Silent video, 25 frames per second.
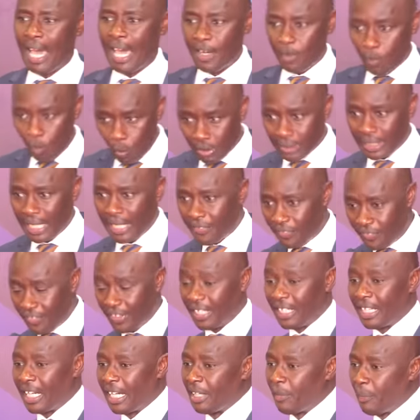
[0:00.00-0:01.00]
and what I
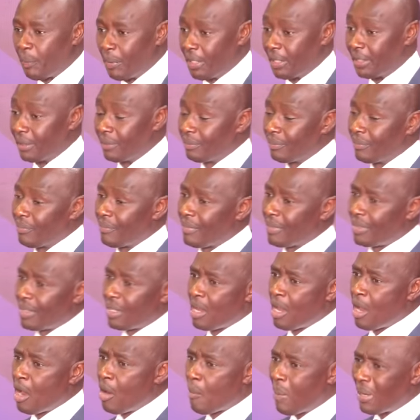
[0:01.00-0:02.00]
think can be.
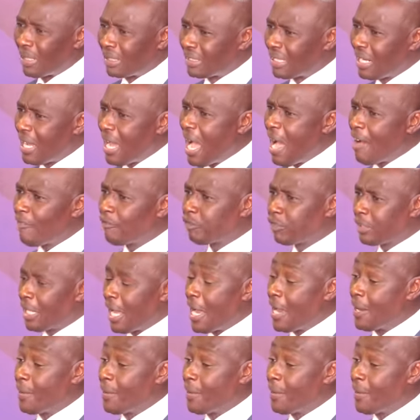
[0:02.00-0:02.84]
But after